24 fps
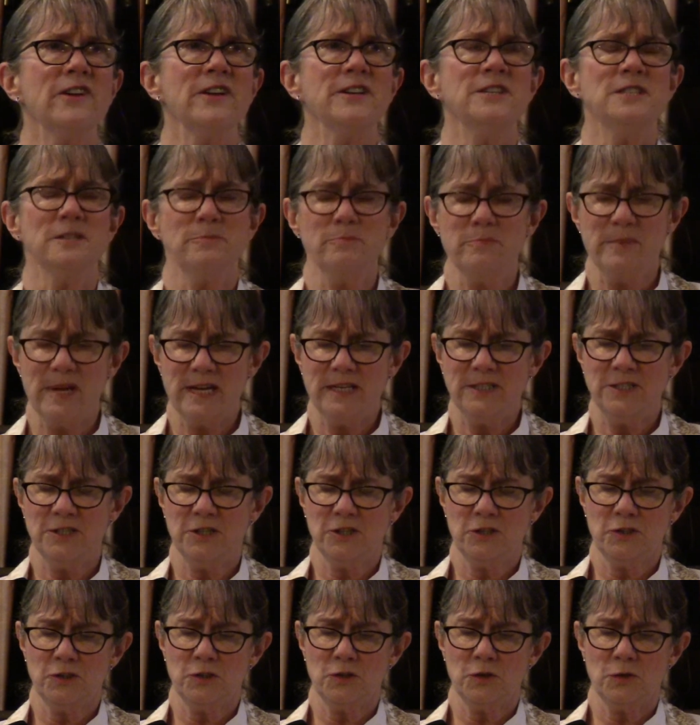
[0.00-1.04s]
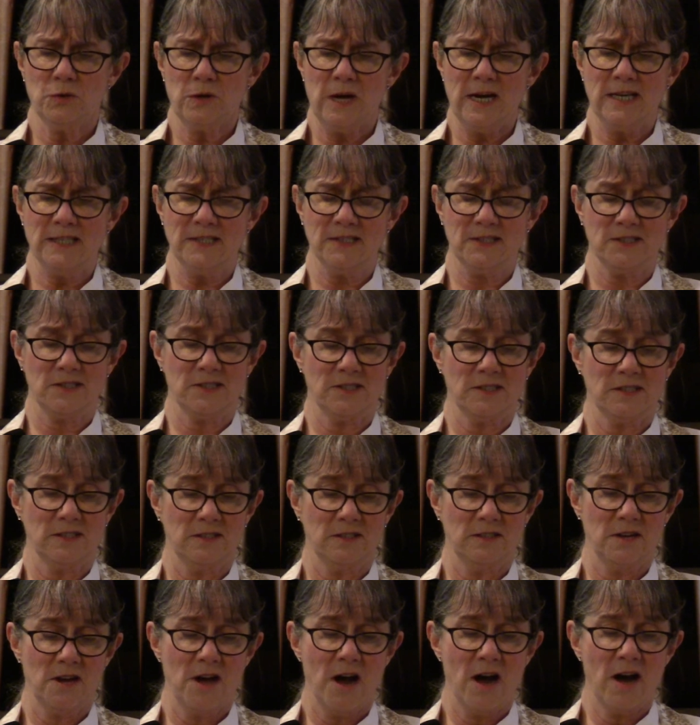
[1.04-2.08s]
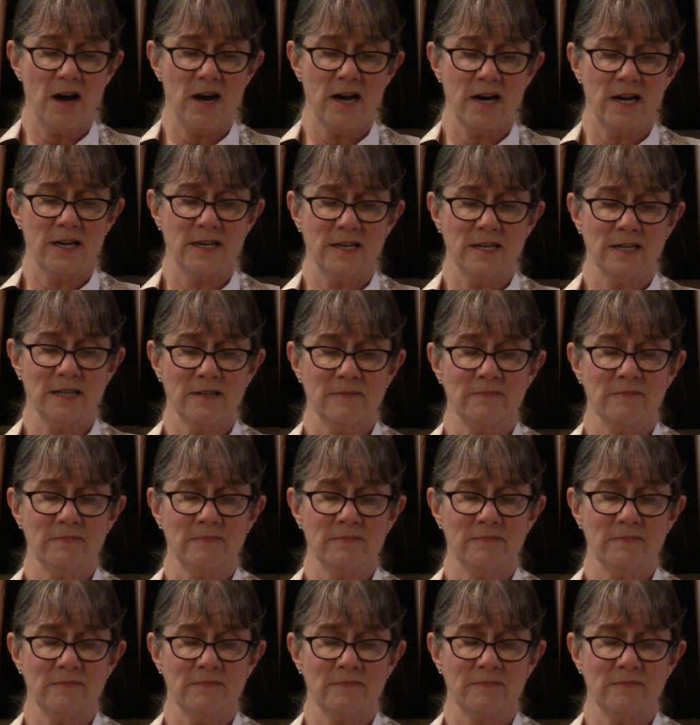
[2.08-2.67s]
fundamental trust in God,